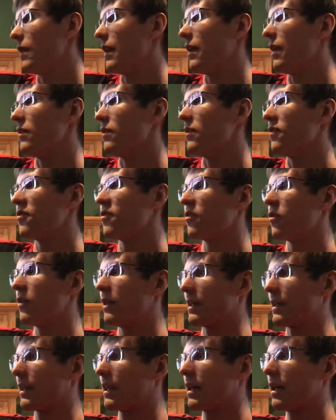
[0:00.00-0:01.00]
That it's
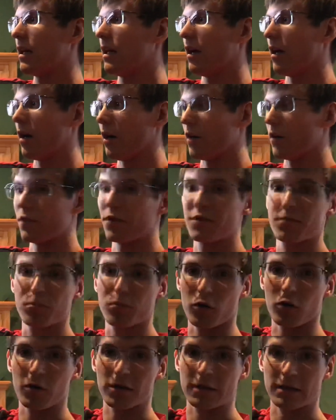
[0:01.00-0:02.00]
like it's
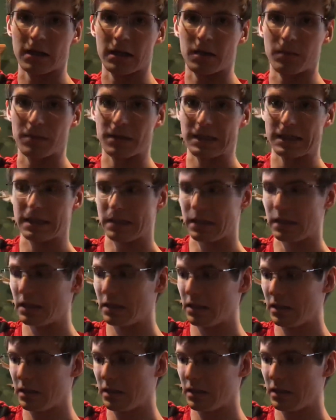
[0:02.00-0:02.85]
probably gonna be